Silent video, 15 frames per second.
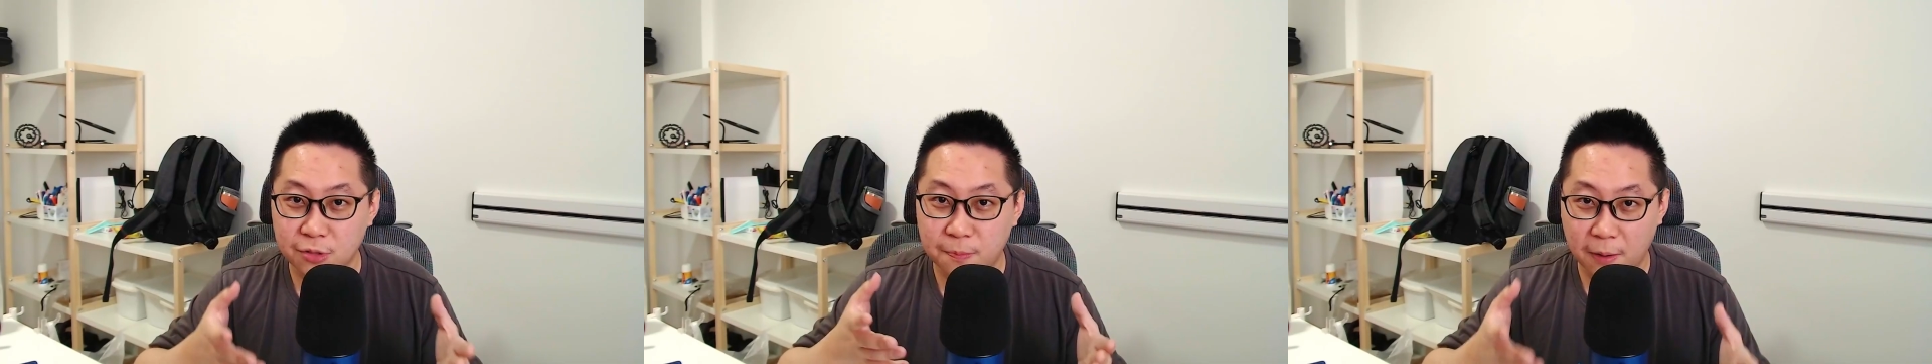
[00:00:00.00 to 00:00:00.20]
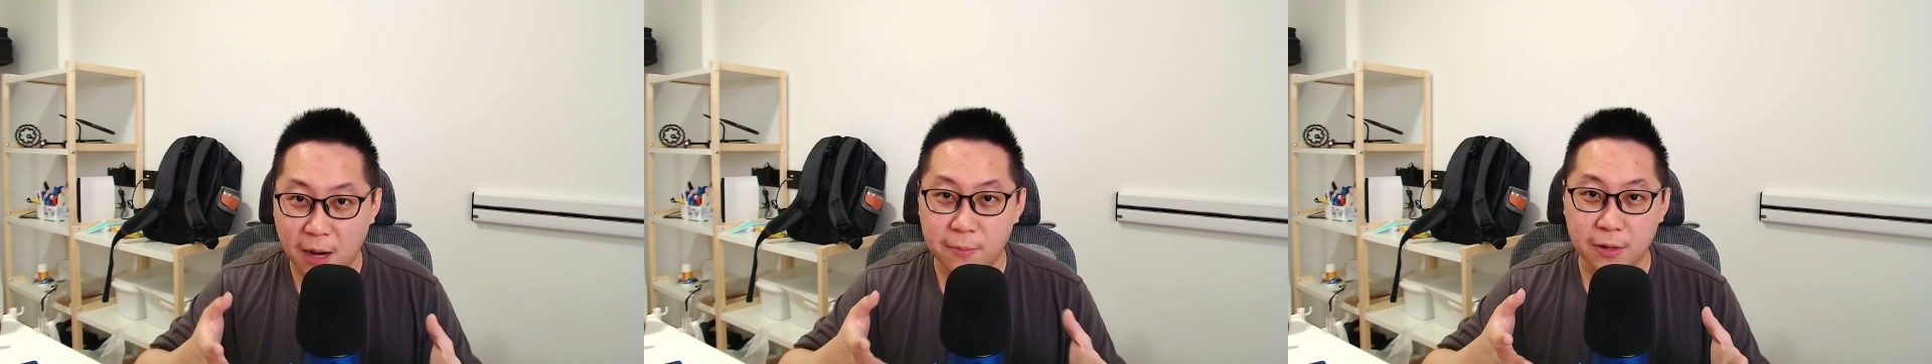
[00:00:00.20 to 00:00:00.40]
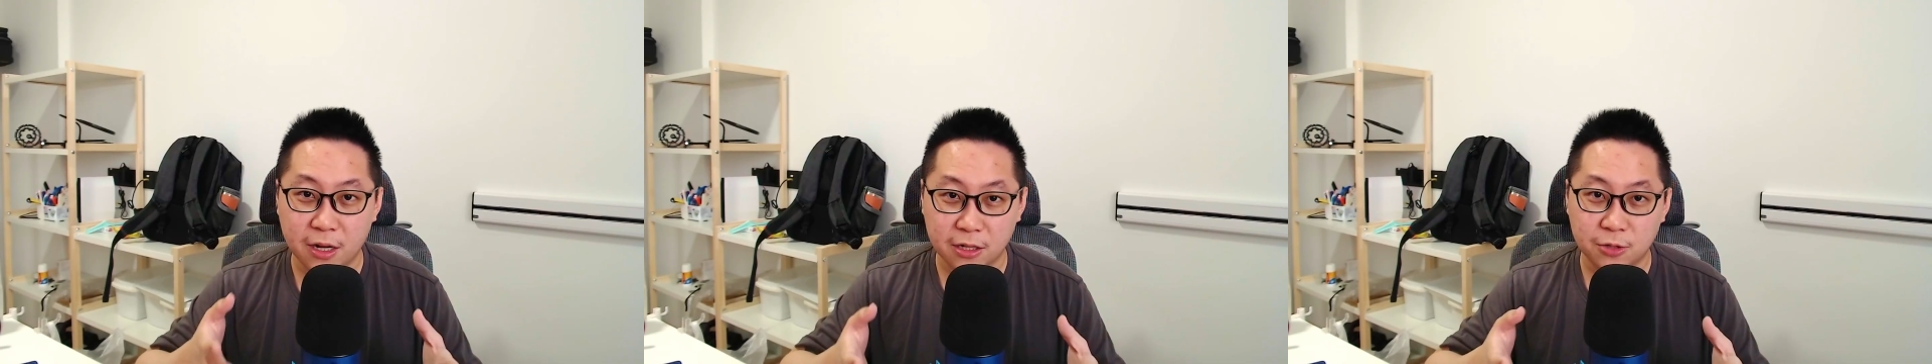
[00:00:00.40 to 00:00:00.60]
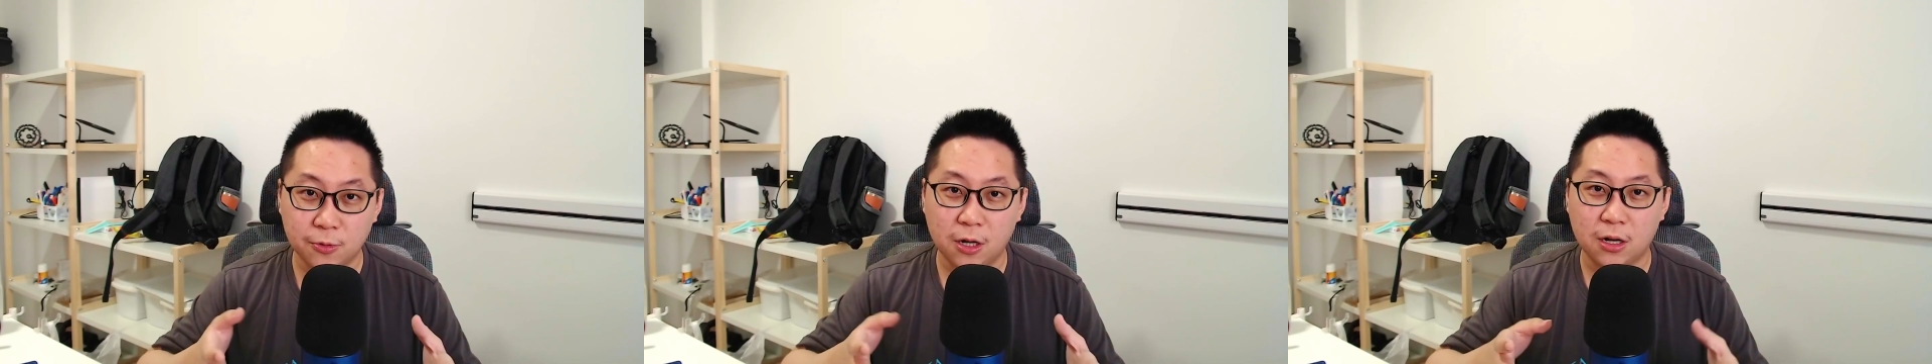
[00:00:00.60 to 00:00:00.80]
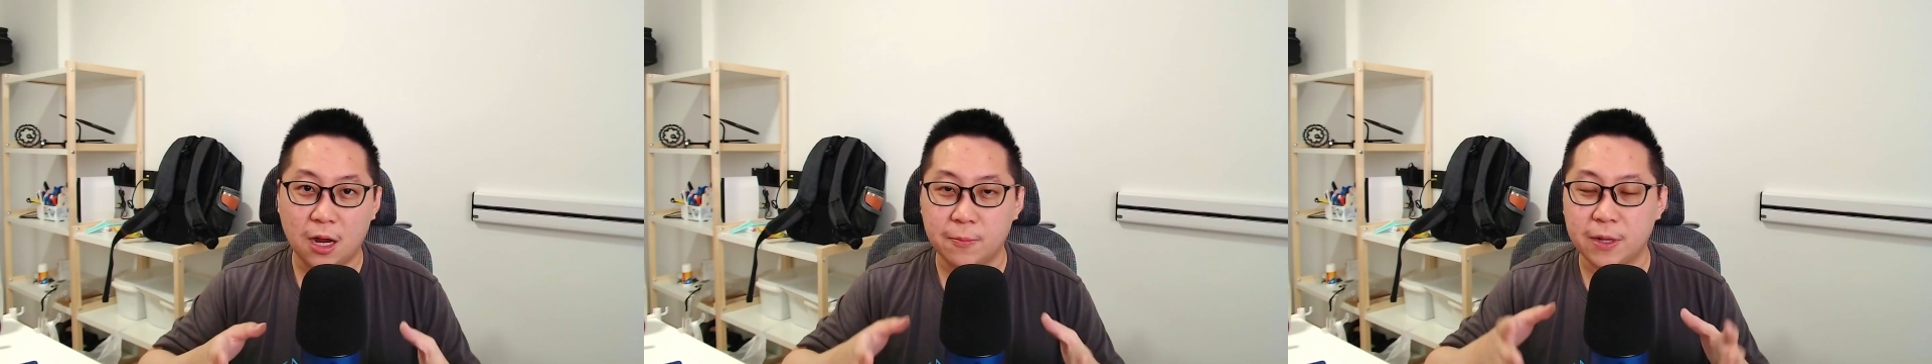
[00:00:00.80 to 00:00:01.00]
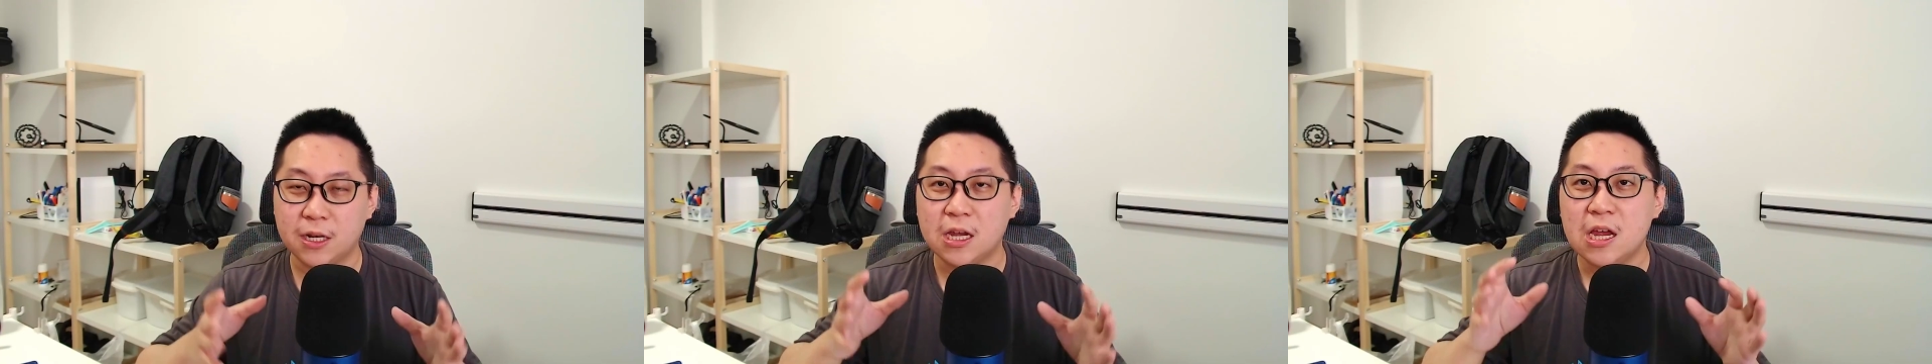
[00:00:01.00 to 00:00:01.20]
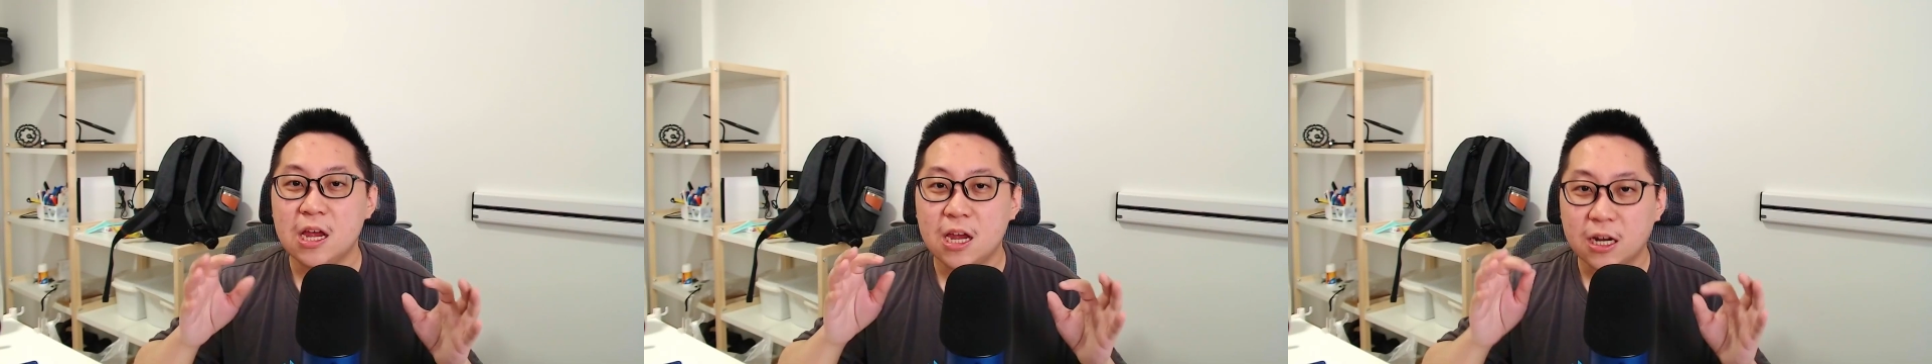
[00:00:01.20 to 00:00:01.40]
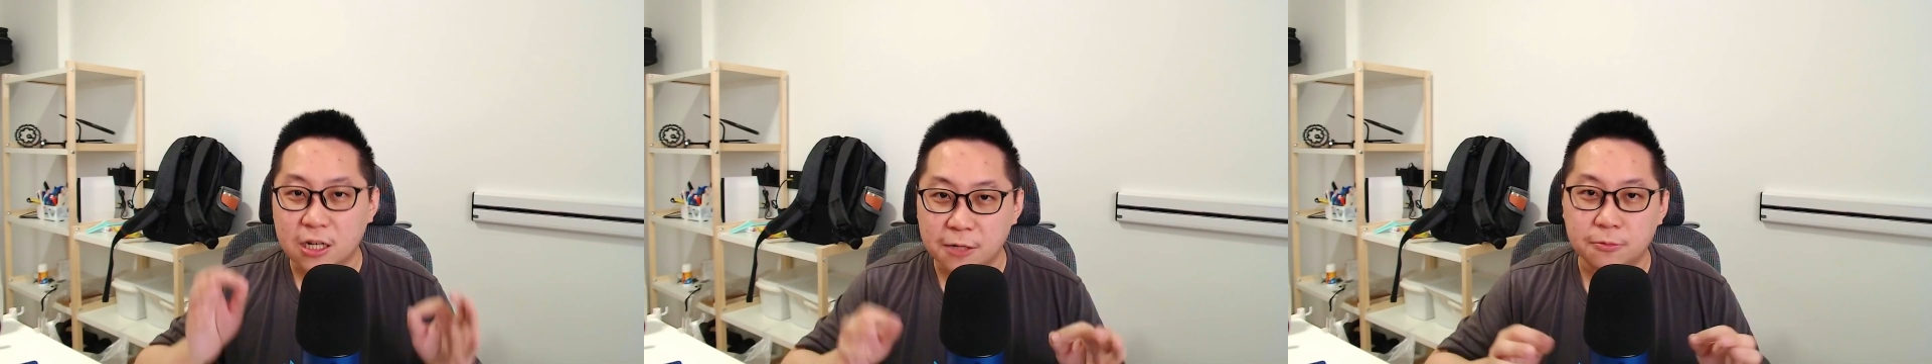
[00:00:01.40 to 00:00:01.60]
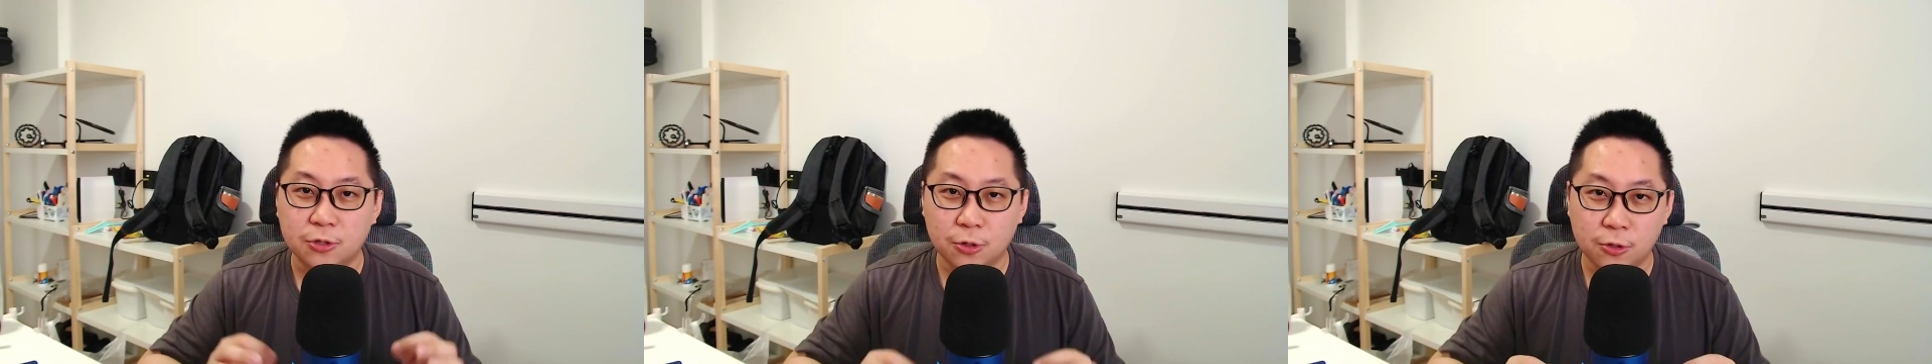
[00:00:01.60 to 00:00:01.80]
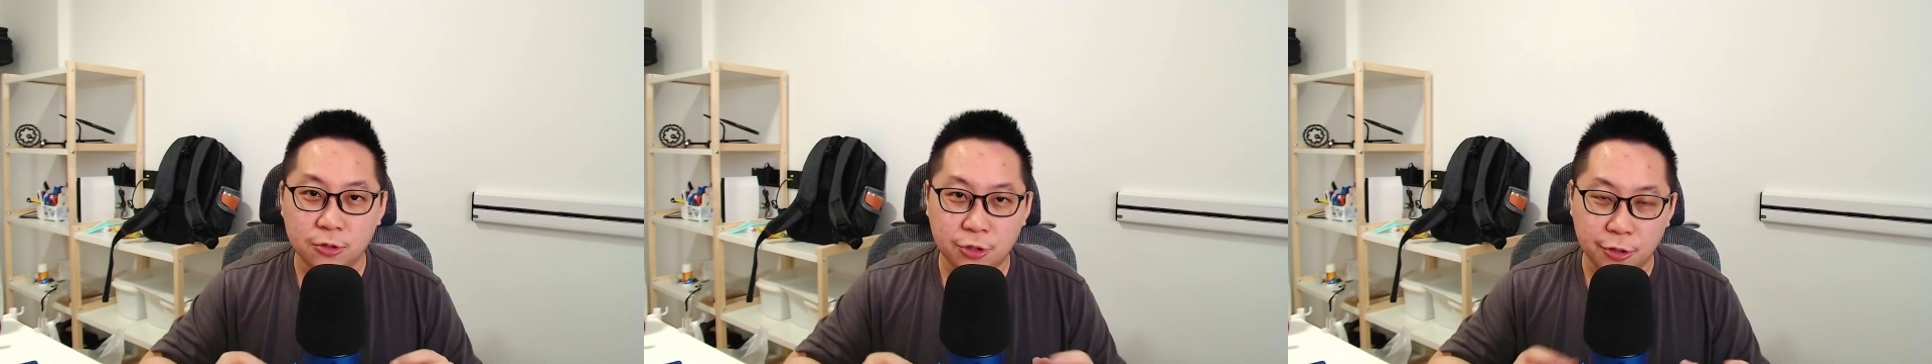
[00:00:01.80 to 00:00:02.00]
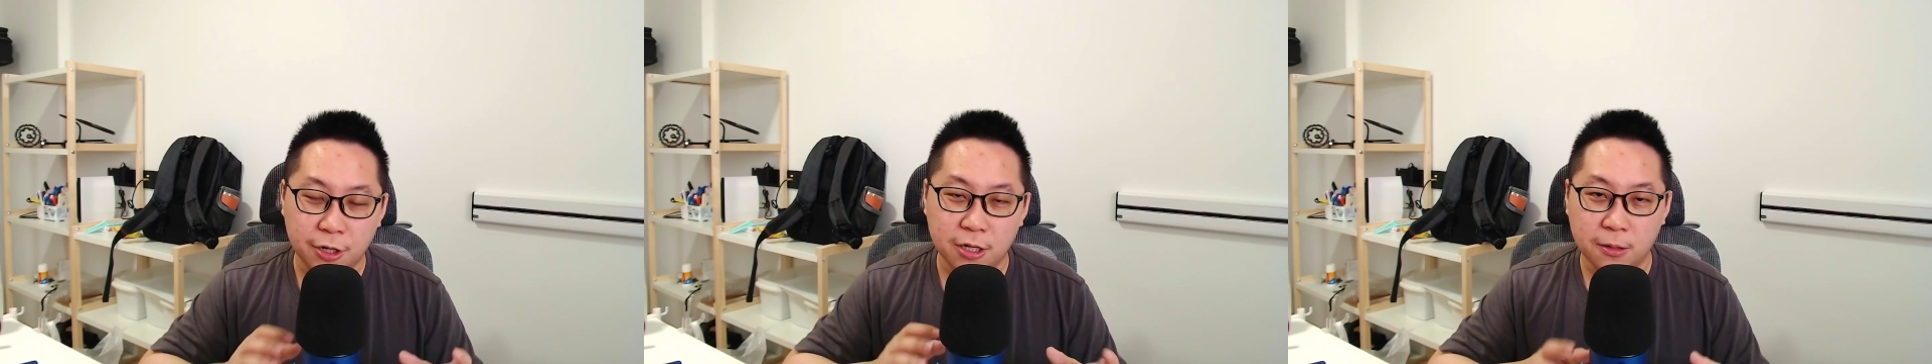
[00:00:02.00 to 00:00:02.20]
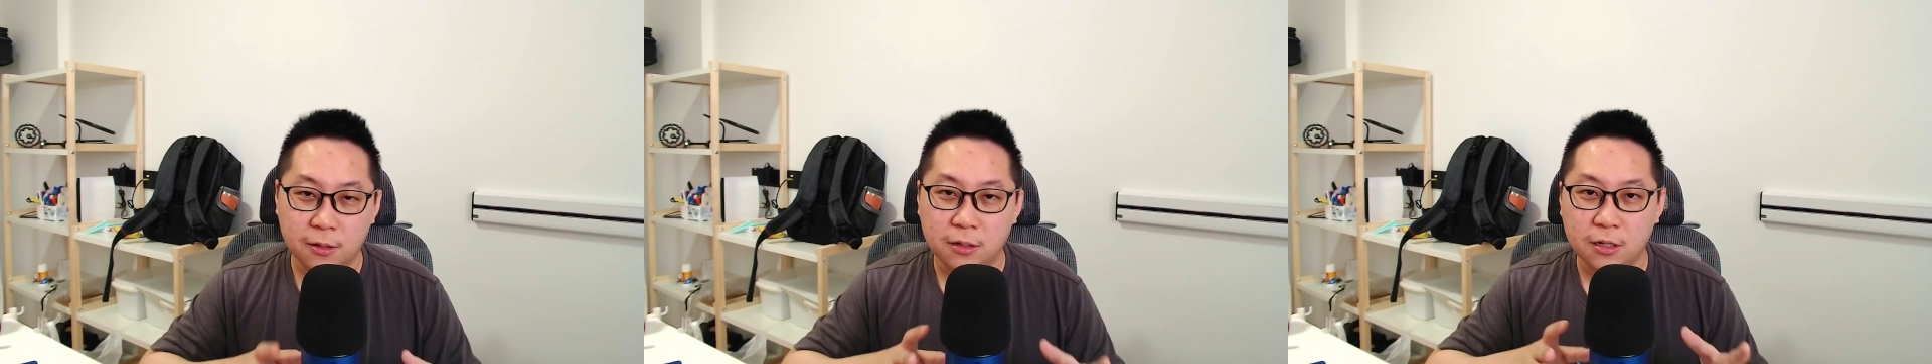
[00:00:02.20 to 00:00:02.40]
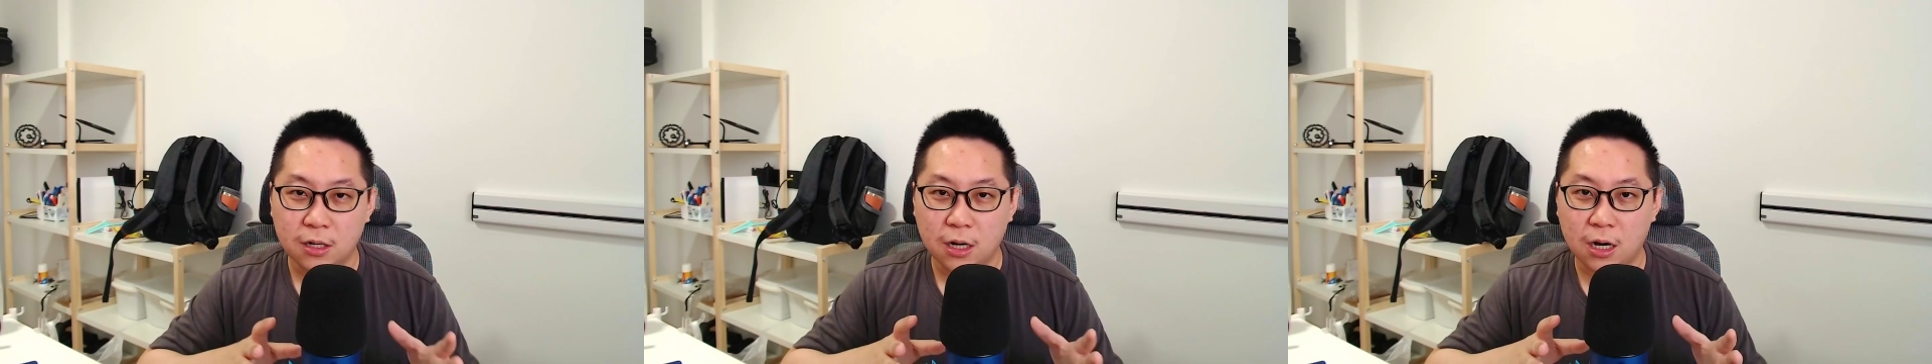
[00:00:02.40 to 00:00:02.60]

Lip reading: Bybit as well. I mean, crypto trader,